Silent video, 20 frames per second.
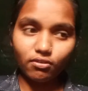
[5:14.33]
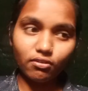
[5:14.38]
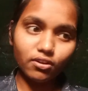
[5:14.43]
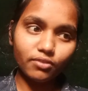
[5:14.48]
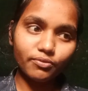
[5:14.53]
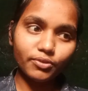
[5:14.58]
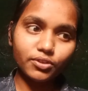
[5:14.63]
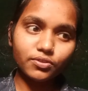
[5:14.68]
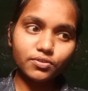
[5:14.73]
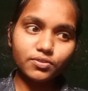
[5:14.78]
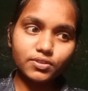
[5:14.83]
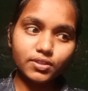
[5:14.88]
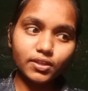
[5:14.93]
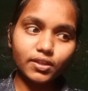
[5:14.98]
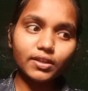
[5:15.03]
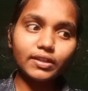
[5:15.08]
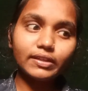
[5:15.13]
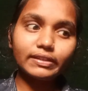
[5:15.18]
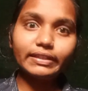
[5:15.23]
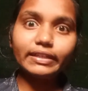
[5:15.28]
Or we could
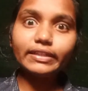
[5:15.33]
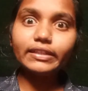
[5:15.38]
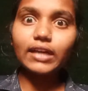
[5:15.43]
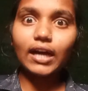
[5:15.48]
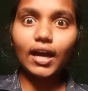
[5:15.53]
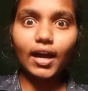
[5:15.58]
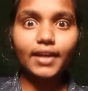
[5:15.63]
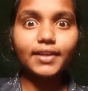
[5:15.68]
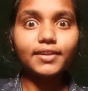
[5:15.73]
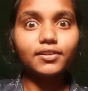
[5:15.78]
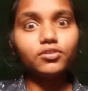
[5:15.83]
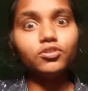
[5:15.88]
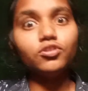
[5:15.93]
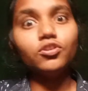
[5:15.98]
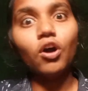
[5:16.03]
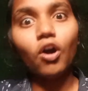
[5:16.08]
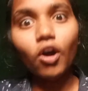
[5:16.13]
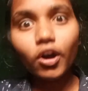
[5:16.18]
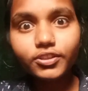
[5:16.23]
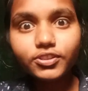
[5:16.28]
say, did I
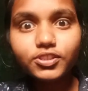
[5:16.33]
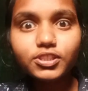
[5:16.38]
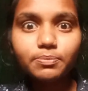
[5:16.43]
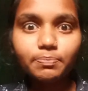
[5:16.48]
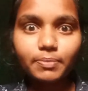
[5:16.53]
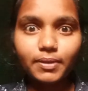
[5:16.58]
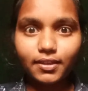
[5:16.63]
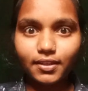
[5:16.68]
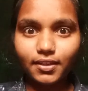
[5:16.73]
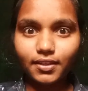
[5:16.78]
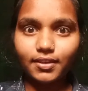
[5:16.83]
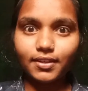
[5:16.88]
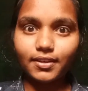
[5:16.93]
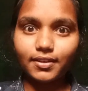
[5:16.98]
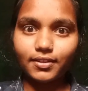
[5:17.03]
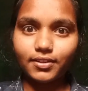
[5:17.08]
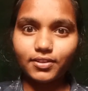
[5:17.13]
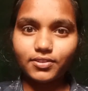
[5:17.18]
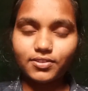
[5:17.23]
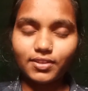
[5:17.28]
not speak in
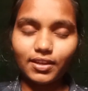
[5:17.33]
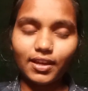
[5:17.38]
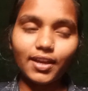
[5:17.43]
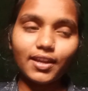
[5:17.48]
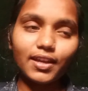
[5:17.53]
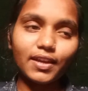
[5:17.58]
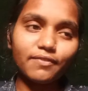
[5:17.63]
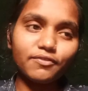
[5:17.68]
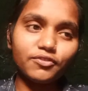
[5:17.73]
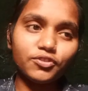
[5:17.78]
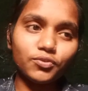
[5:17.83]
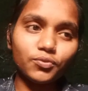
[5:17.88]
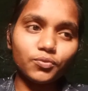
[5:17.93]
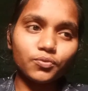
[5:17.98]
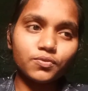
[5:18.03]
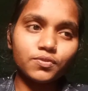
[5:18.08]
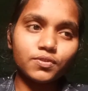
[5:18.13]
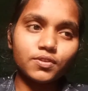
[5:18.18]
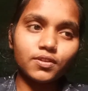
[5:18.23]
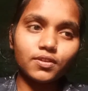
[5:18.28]
English? I have
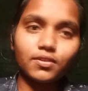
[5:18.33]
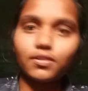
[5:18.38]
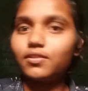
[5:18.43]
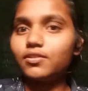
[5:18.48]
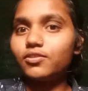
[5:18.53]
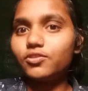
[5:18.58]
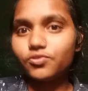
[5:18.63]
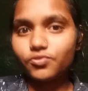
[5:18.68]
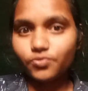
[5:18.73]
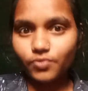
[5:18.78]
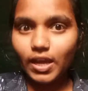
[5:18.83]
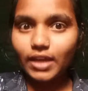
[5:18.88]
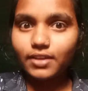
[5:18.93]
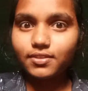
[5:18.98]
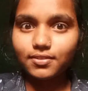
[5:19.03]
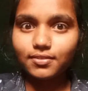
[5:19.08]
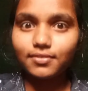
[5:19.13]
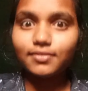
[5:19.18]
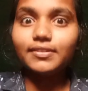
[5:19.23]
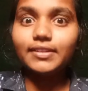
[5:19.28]
used a
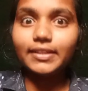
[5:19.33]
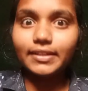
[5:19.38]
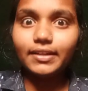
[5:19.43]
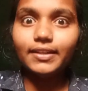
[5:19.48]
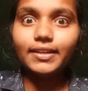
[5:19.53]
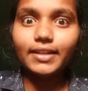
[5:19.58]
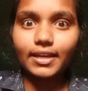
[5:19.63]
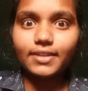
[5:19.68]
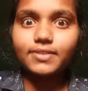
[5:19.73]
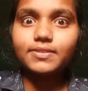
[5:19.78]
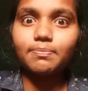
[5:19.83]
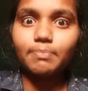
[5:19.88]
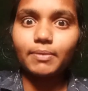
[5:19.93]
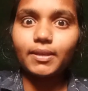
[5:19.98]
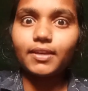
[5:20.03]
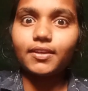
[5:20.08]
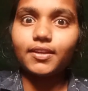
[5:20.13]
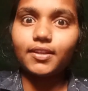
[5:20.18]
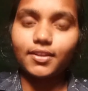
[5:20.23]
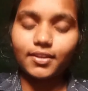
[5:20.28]
contraction. Didn't I
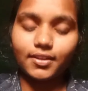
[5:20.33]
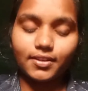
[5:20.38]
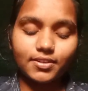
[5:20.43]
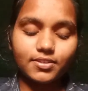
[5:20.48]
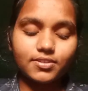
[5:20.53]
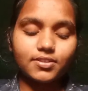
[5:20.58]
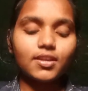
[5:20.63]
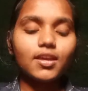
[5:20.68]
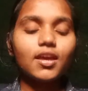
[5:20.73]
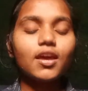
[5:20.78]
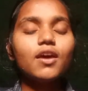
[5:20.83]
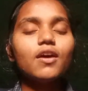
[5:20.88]
speak in English?